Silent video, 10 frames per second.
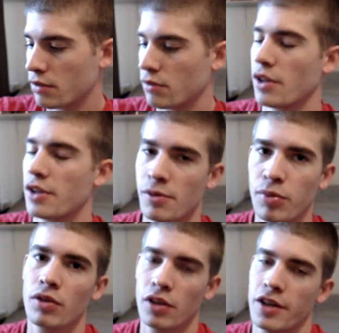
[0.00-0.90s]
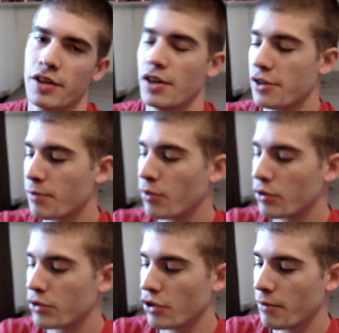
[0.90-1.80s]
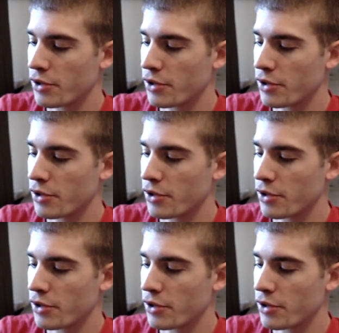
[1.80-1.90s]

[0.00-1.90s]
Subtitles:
Well, it's a ball, like I said, it's a ball joint,